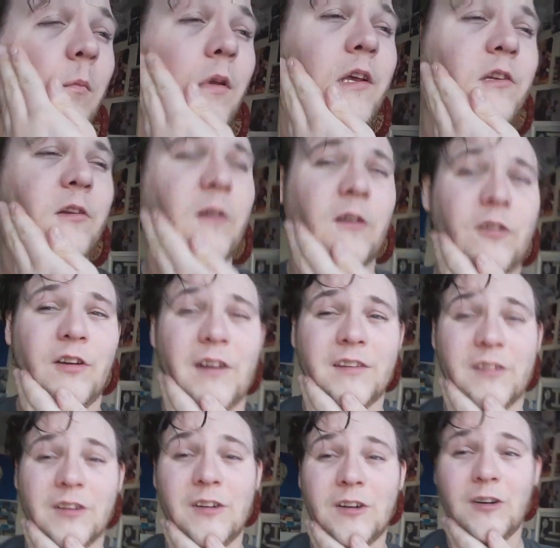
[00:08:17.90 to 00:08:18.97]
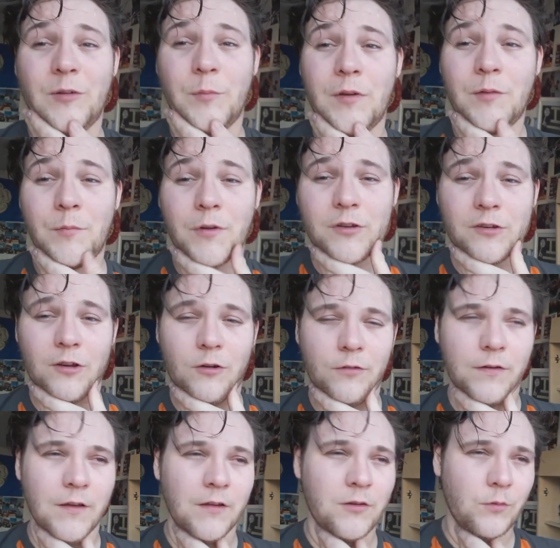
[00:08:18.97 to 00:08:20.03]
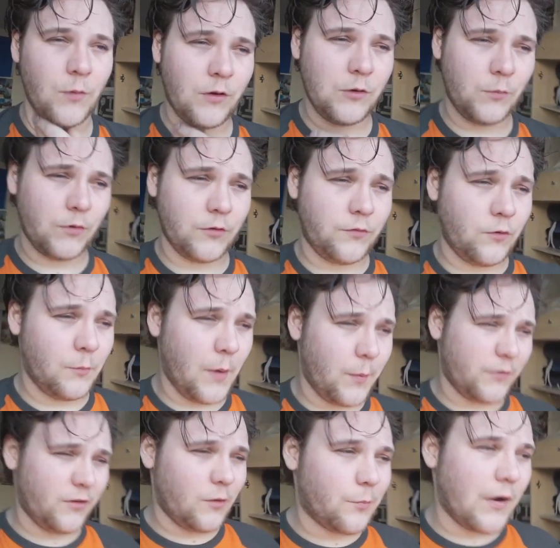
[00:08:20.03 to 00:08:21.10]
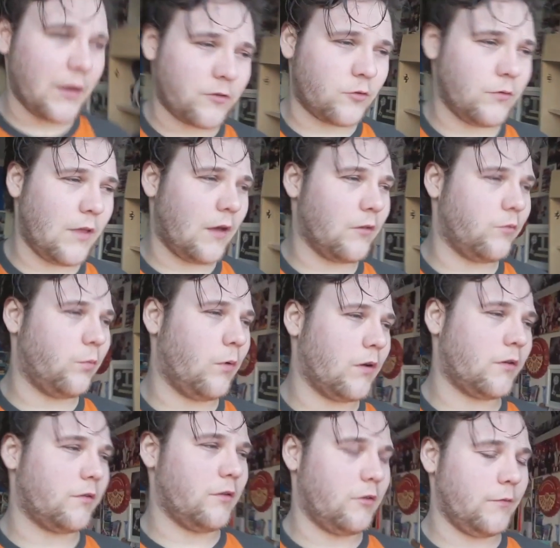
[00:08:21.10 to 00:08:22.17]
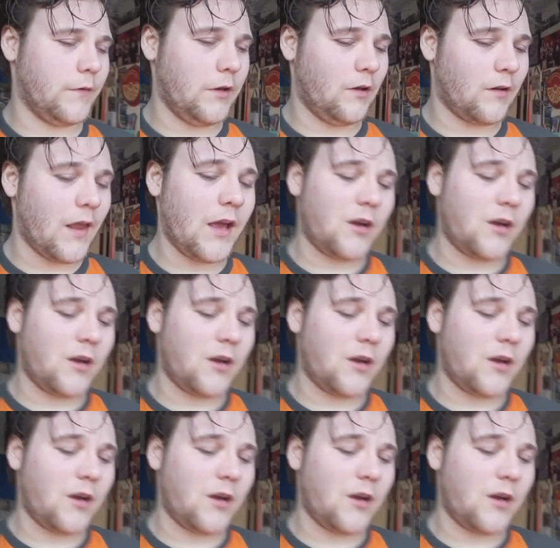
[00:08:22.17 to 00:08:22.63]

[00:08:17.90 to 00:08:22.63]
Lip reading: Please do not try this at home. Much love to all you wonderful members of the Brass Crew that has watched this video.